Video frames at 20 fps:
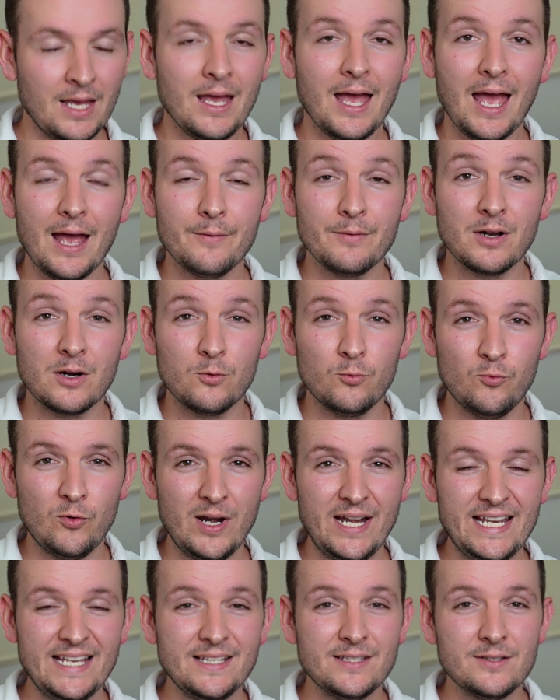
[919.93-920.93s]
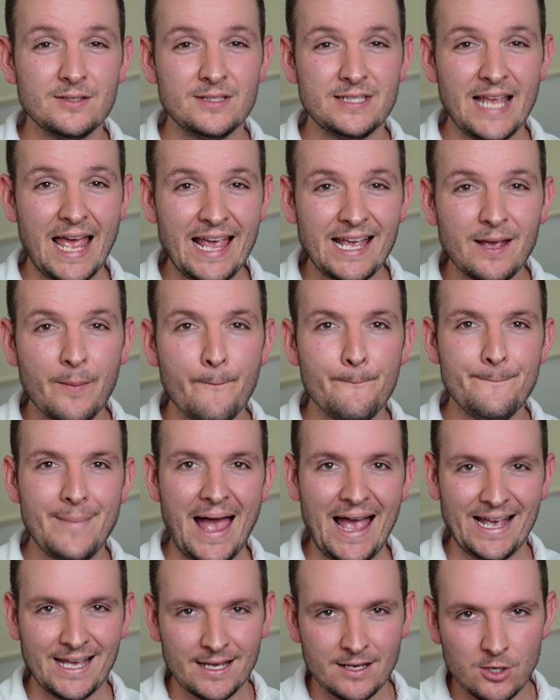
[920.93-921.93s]
And we are ready to take
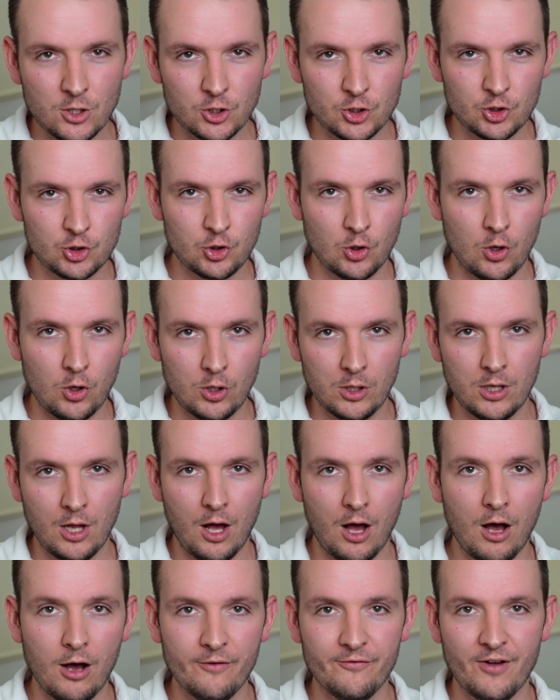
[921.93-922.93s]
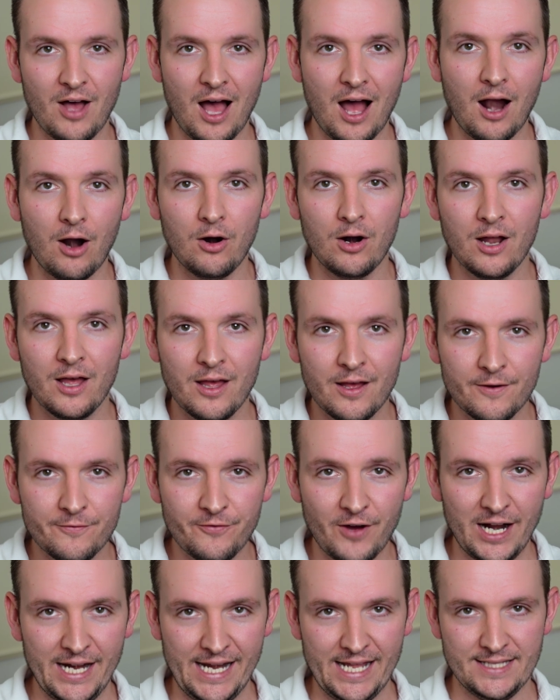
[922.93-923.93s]
back control of our
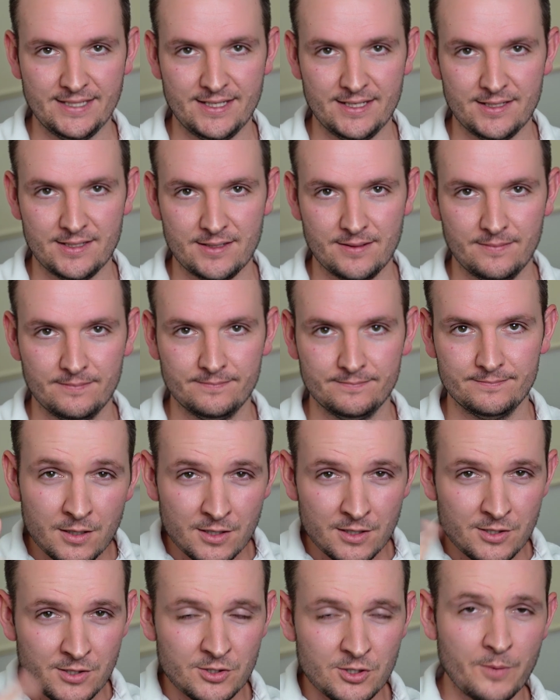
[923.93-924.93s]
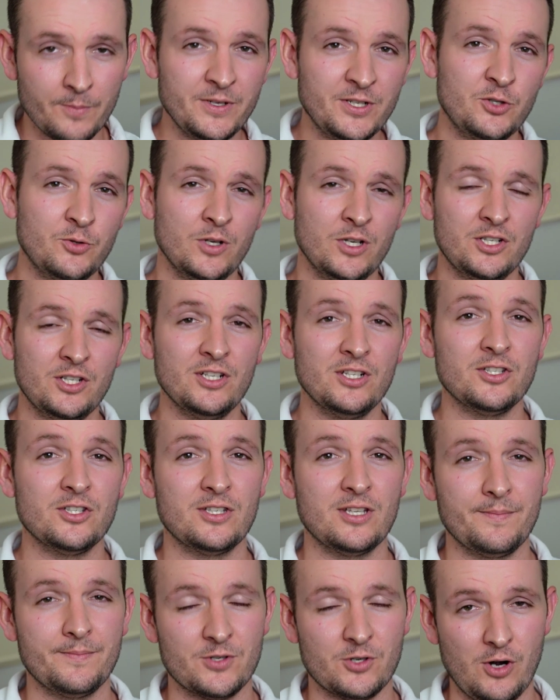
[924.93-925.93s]
finances. So be sure to
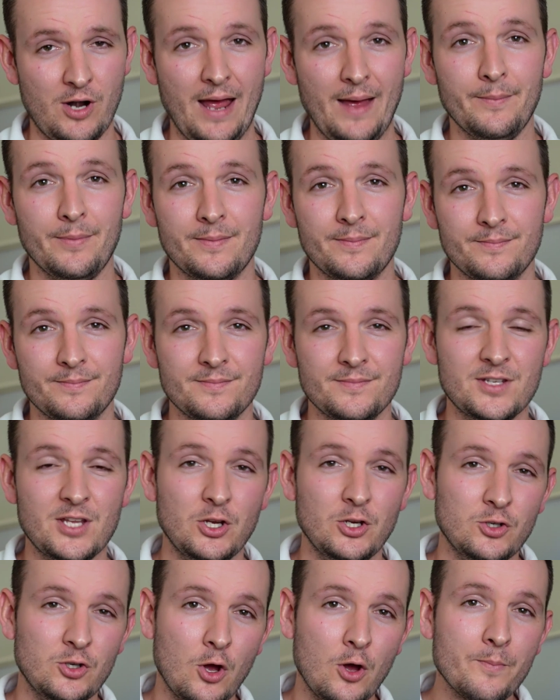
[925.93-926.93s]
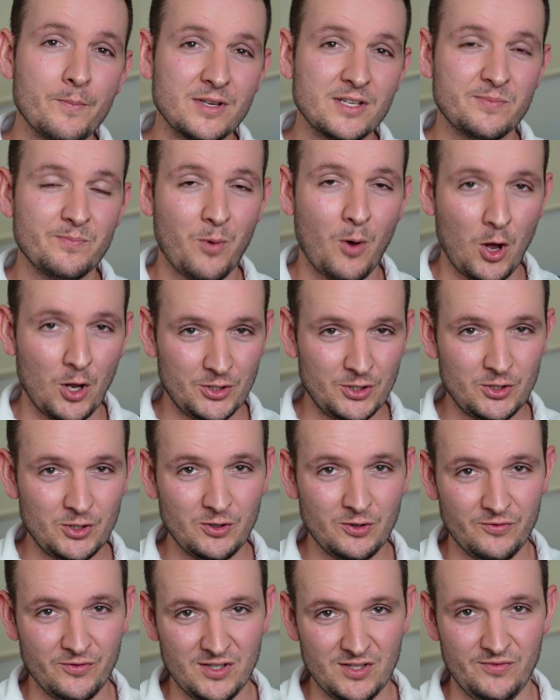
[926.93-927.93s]
subscribe so you don't miss part
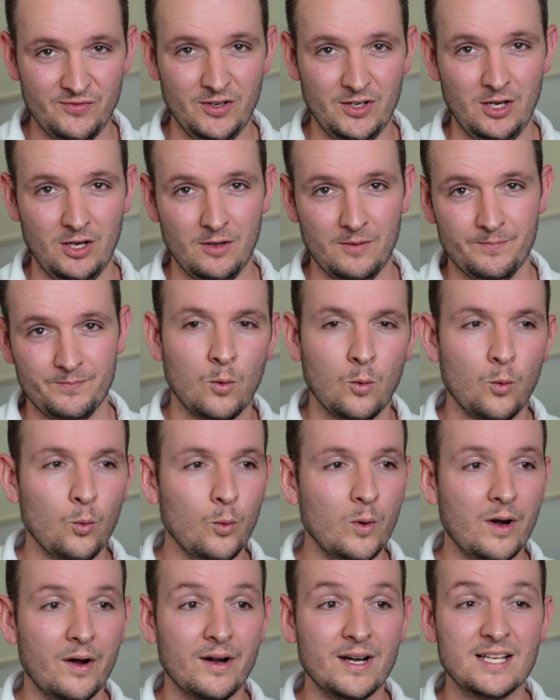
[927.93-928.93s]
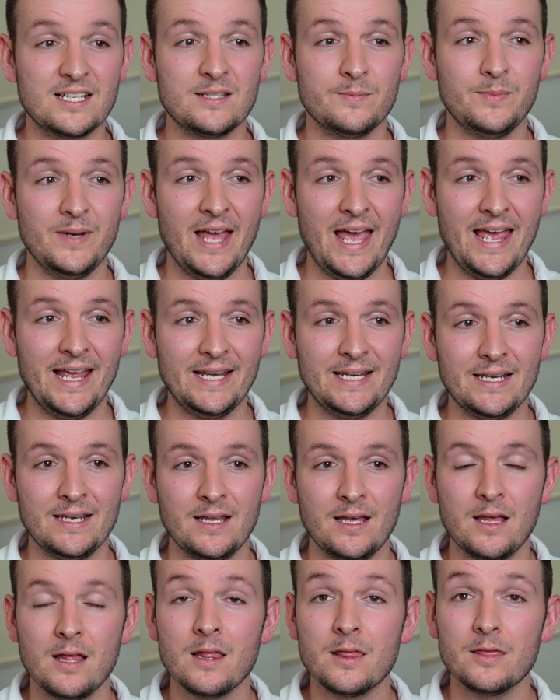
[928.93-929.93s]
2 of this video, where I'll explain
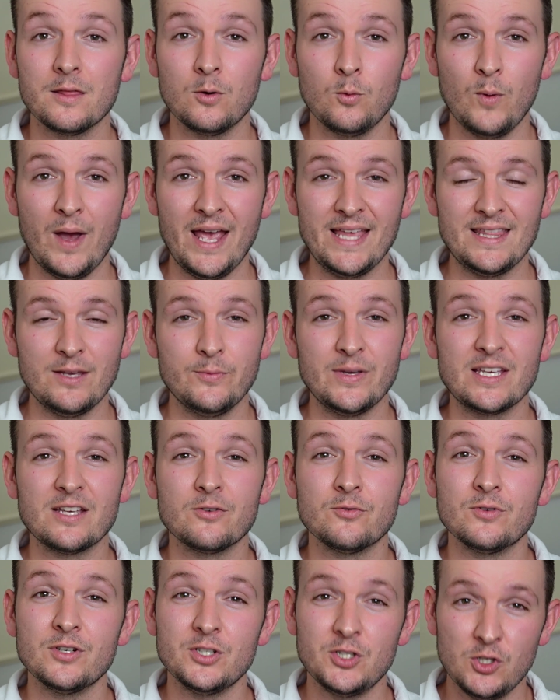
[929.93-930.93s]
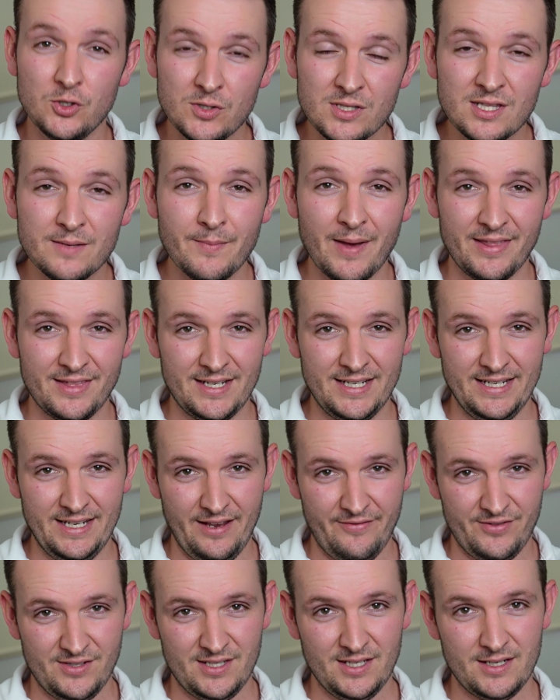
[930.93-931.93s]
the way that we can reduce the monthly
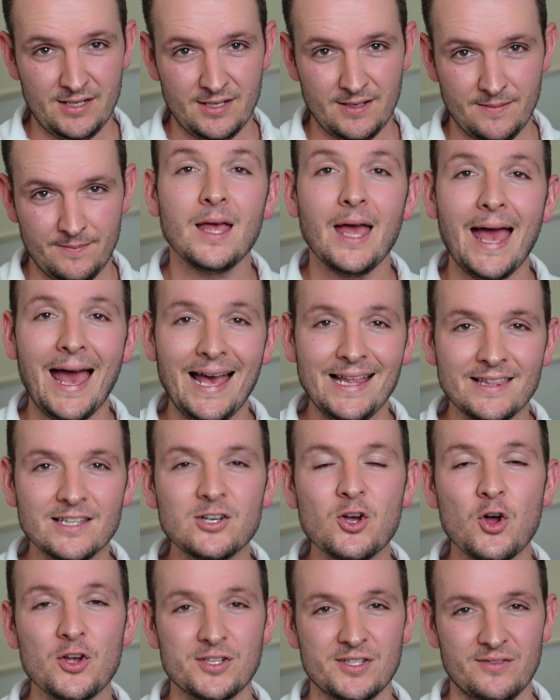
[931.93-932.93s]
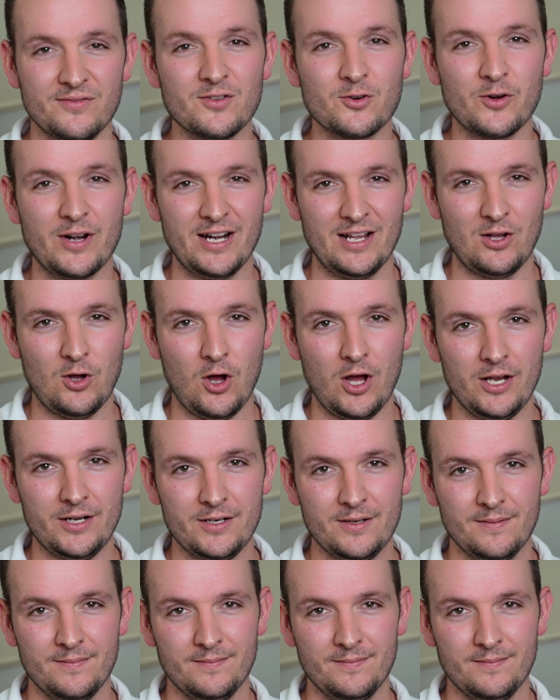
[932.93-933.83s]
deficit and the cost of the credit card,